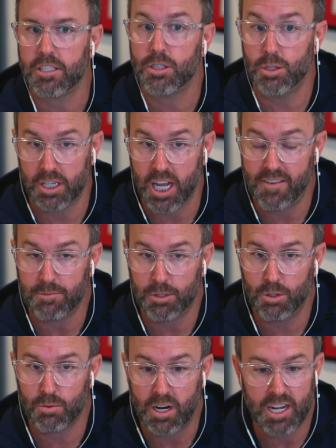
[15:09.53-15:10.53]
She gave up
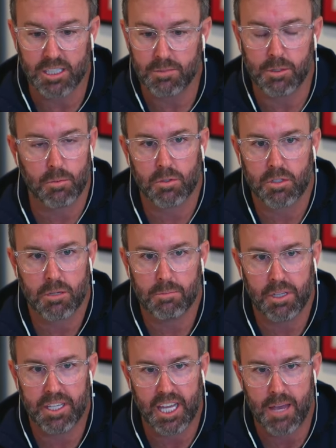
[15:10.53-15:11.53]
two runs, but was
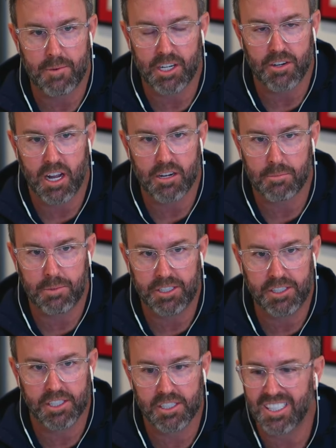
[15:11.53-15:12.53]
complete game under 100
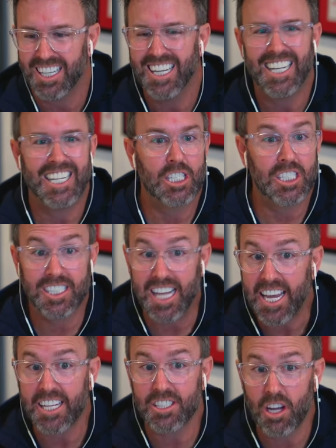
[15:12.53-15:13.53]
pitches.
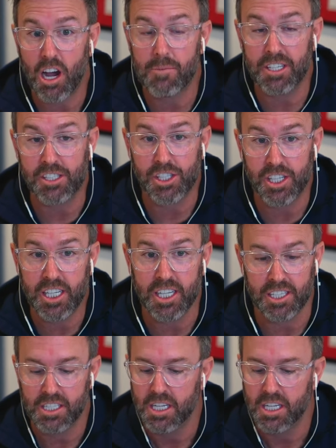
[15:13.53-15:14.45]
Second time this year.